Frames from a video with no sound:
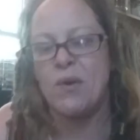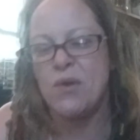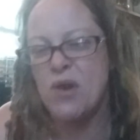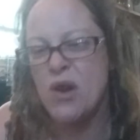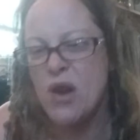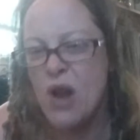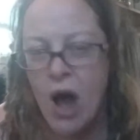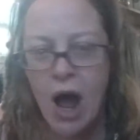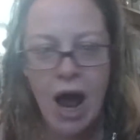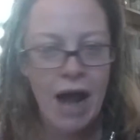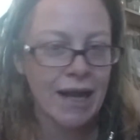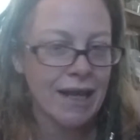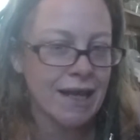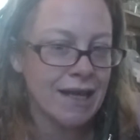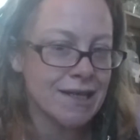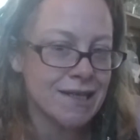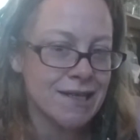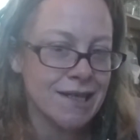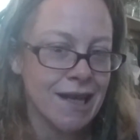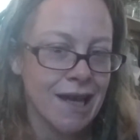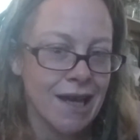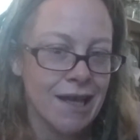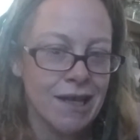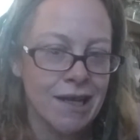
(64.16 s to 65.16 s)
knotting it
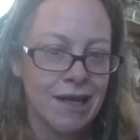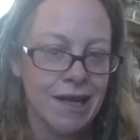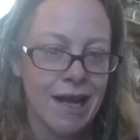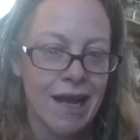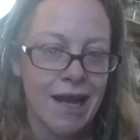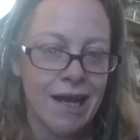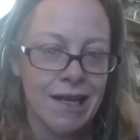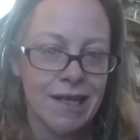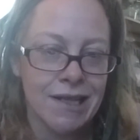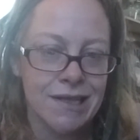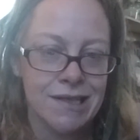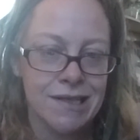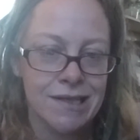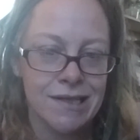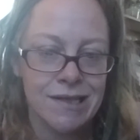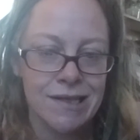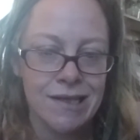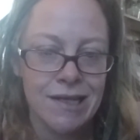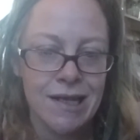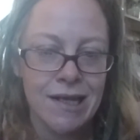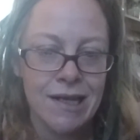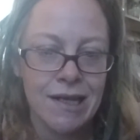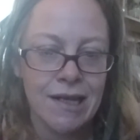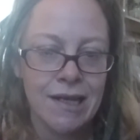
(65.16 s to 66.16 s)
together, and it